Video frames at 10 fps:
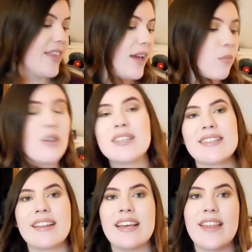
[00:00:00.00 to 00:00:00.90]
And then more
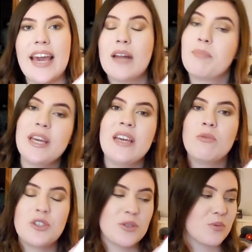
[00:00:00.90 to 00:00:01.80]
recently, they had B,
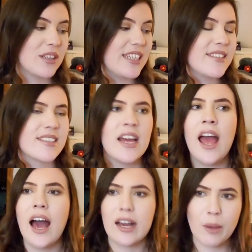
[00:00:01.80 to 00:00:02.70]
which was released
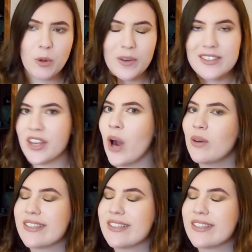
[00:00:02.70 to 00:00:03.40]
a couple weeks ago.